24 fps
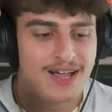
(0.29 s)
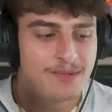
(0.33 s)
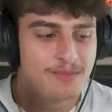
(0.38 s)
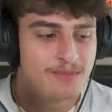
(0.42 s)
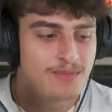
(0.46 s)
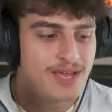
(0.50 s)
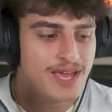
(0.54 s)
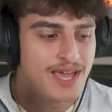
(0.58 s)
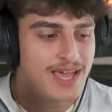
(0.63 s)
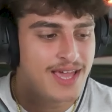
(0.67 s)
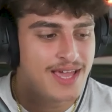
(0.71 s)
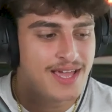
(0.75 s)

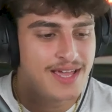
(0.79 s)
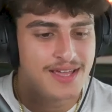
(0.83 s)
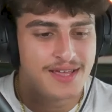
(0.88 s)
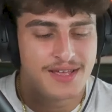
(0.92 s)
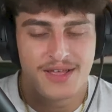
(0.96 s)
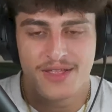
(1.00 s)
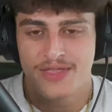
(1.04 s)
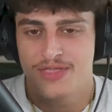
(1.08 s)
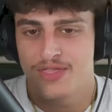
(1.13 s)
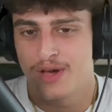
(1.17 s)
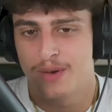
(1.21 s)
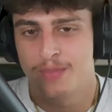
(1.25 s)
a
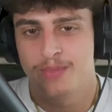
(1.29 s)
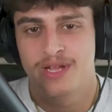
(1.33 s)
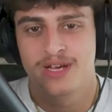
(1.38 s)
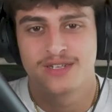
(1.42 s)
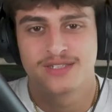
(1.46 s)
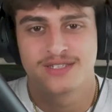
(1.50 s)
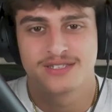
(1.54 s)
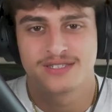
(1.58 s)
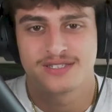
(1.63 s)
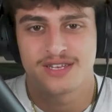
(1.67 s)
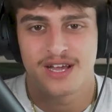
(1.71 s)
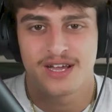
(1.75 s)
thumbnail
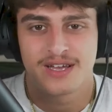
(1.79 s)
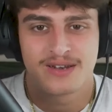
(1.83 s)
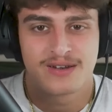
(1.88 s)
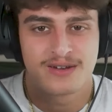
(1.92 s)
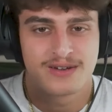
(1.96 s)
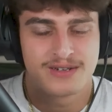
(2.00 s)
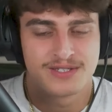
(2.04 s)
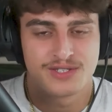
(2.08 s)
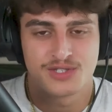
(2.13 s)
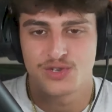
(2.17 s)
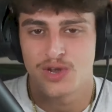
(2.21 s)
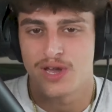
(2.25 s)
designer
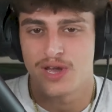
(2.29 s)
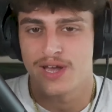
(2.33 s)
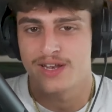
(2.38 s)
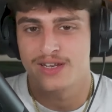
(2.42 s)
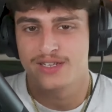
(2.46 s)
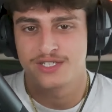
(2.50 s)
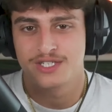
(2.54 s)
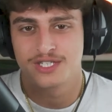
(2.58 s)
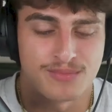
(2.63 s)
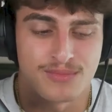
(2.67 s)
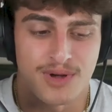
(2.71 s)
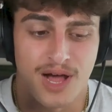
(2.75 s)
and
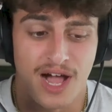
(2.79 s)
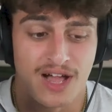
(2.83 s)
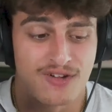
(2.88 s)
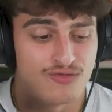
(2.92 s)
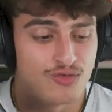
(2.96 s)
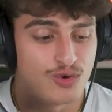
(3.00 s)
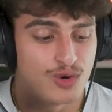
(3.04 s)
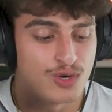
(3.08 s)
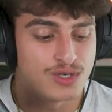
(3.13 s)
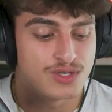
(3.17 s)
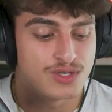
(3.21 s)
strategist. I've worked